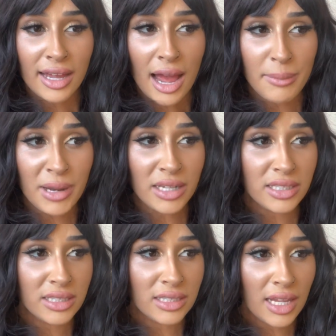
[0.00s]
I'm not
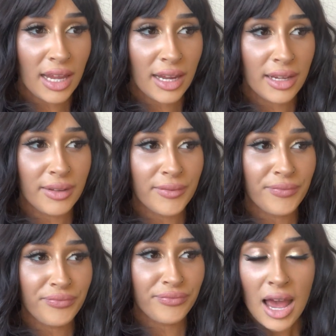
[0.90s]
just, like,
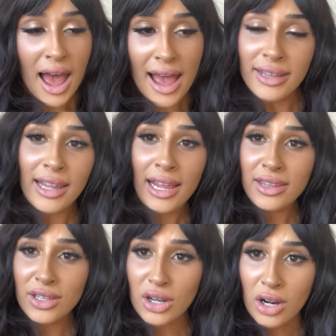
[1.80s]
I
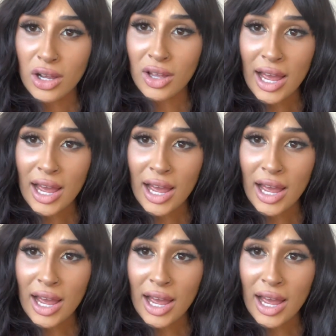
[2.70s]
like the girl.